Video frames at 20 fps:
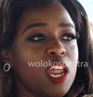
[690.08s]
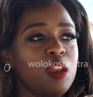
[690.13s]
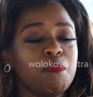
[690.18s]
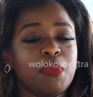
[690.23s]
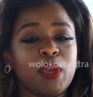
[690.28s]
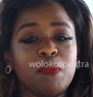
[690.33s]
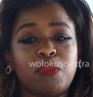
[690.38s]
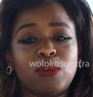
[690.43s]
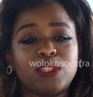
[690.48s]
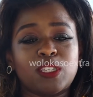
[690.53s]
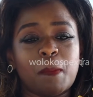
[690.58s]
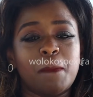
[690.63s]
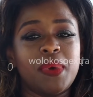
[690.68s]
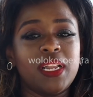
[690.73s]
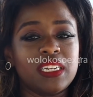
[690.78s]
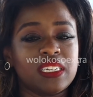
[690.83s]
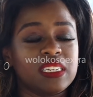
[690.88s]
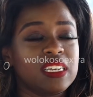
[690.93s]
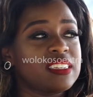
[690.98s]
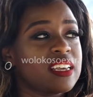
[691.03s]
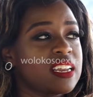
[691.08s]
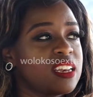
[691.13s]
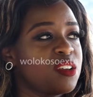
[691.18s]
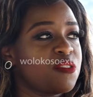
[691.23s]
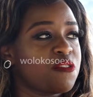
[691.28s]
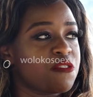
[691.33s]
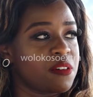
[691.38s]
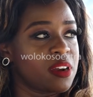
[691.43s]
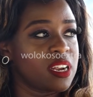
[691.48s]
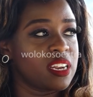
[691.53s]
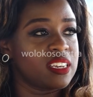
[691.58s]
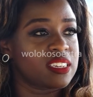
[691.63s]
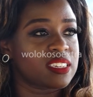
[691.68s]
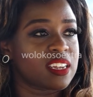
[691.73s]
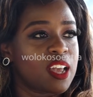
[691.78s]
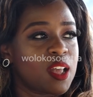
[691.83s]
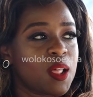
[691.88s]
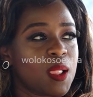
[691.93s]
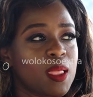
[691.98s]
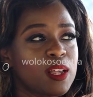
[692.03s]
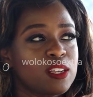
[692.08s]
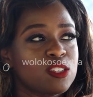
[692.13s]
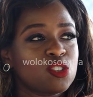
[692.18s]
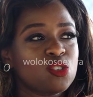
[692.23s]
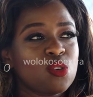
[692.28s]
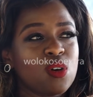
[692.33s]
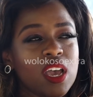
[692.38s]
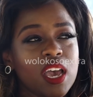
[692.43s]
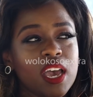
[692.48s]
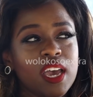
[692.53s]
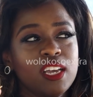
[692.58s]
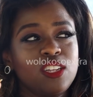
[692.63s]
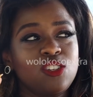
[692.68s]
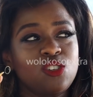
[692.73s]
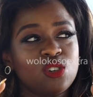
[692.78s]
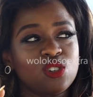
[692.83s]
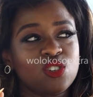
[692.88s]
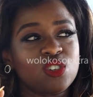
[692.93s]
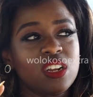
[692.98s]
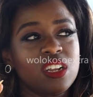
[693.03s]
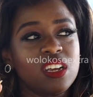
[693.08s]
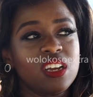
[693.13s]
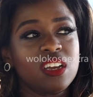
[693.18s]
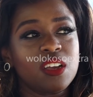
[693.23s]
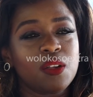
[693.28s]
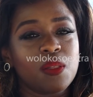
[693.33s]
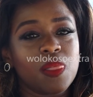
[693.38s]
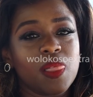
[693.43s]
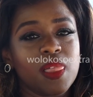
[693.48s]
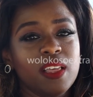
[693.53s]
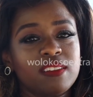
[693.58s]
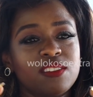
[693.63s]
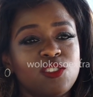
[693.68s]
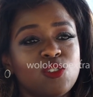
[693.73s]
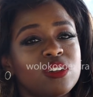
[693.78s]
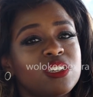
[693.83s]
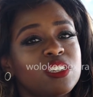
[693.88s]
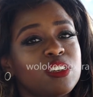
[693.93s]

And people's abilities are different. So age usually is not